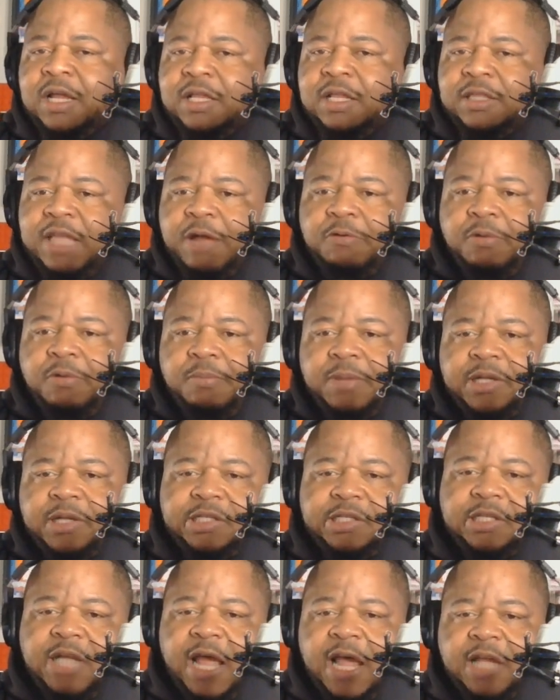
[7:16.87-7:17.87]
They were
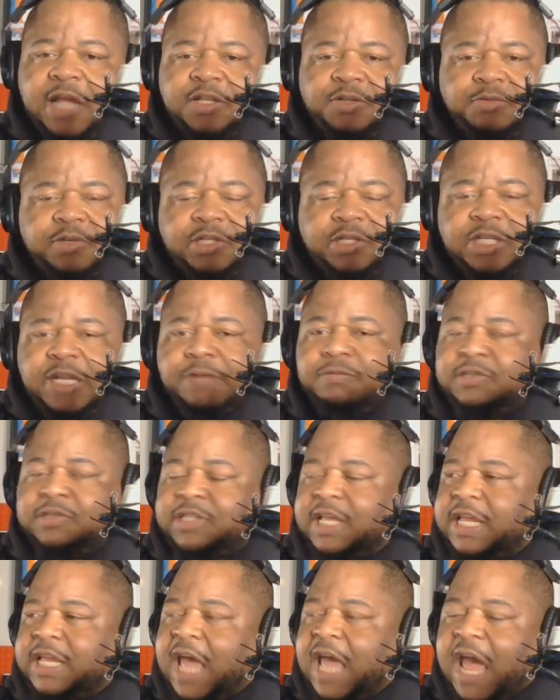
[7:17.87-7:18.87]
missing Azura Stevens.
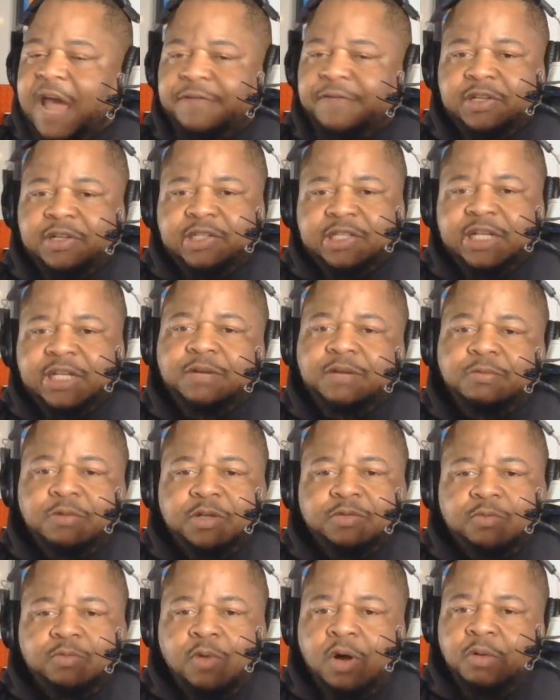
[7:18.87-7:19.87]
They haven't said
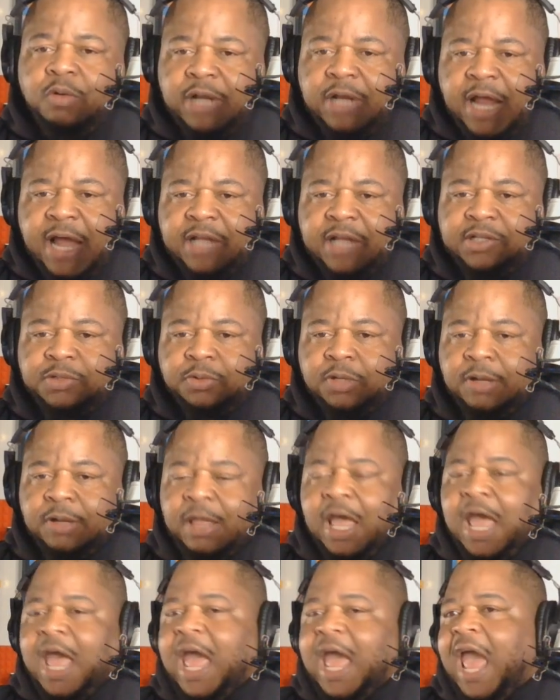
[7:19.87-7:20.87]
what's wrong with Azura.
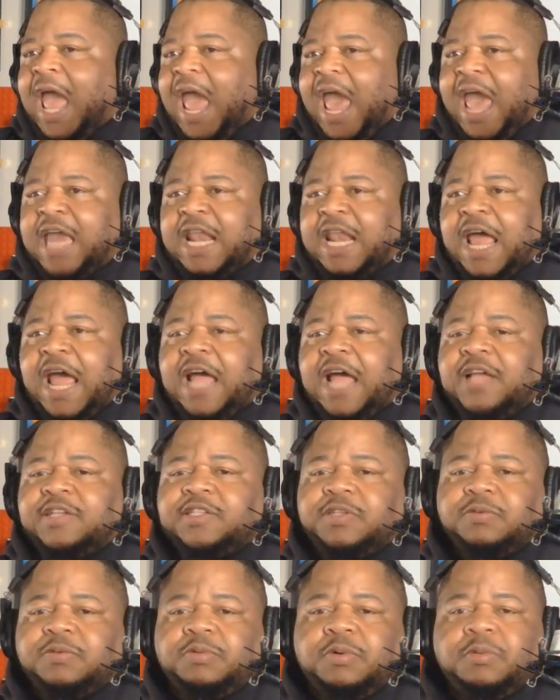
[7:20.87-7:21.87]
And
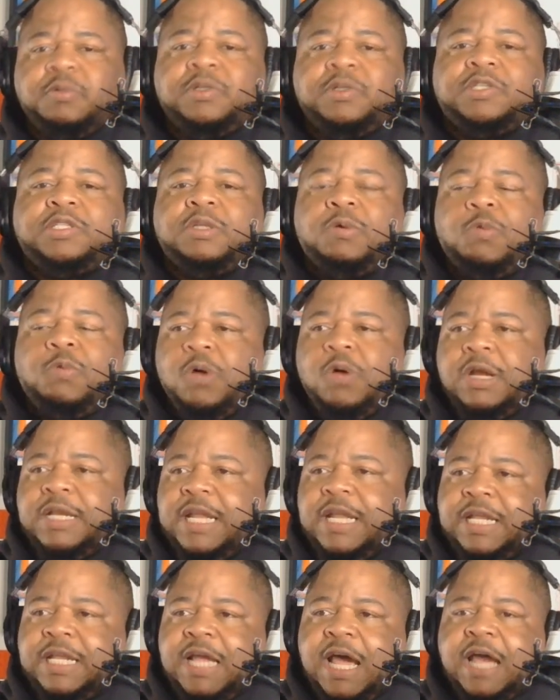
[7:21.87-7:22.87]
Azura was the one
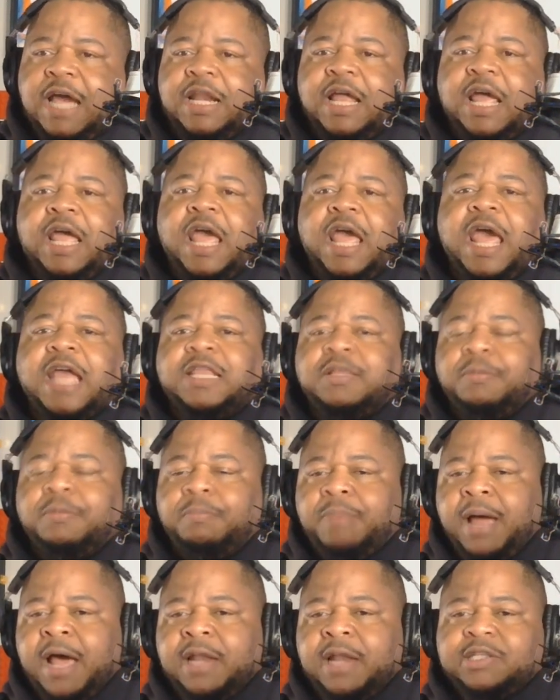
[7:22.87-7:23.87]
that kind of had the
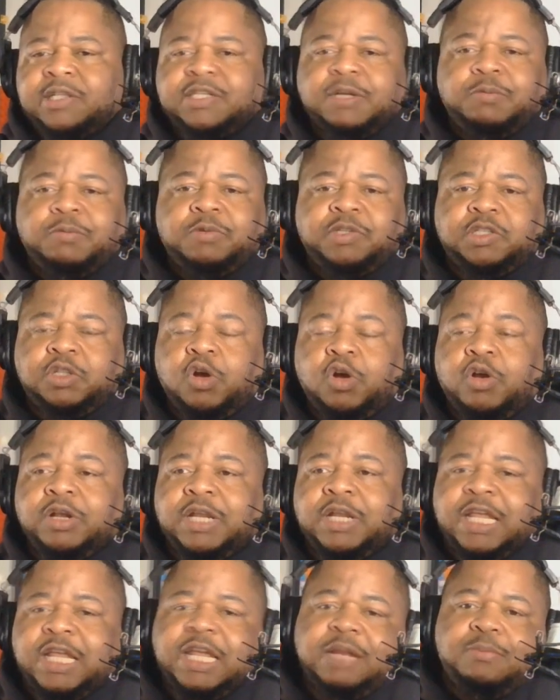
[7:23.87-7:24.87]
balance and was starting
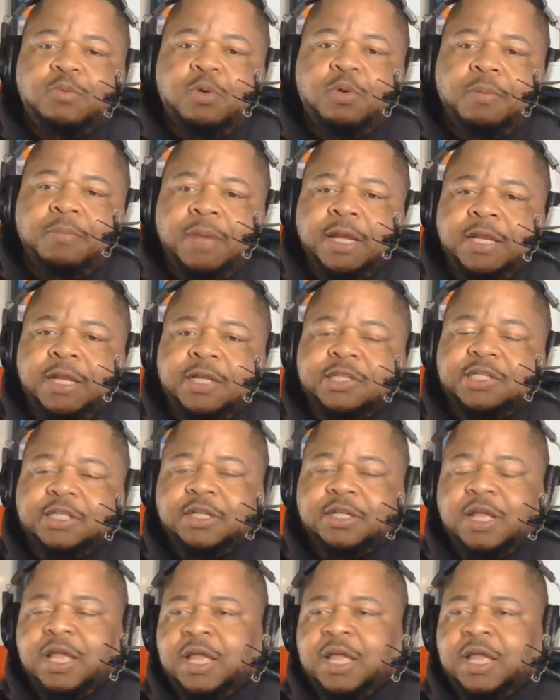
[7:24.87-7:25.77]
to get more minutes.